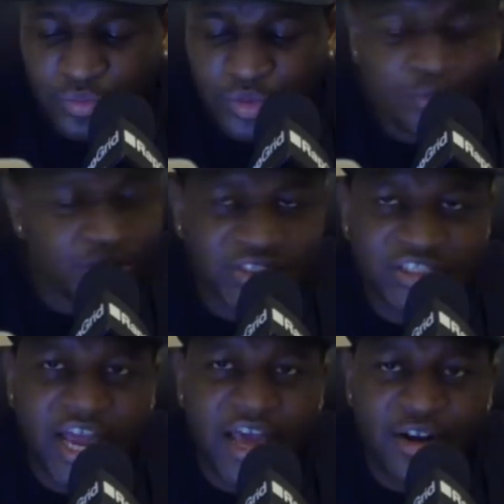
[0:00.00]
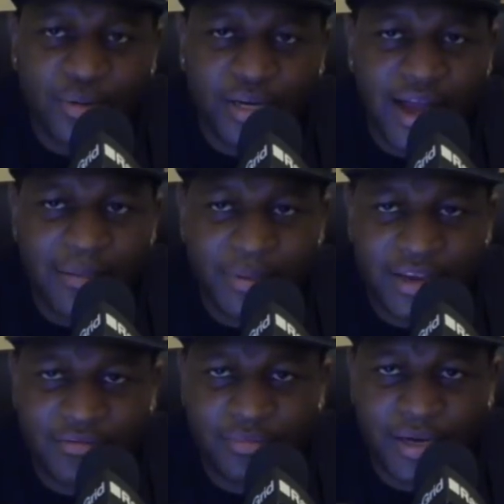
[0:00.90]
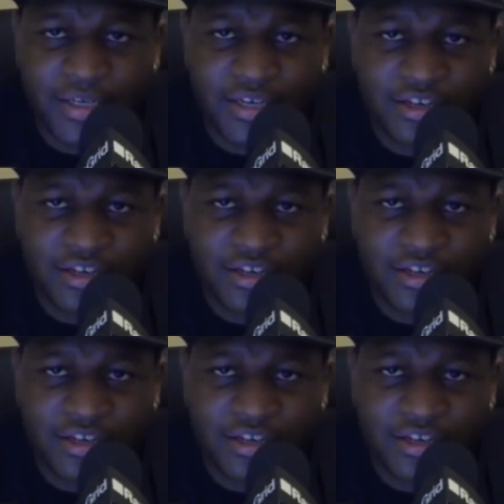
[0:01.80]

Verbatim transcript: Don't just shadow and copy everybody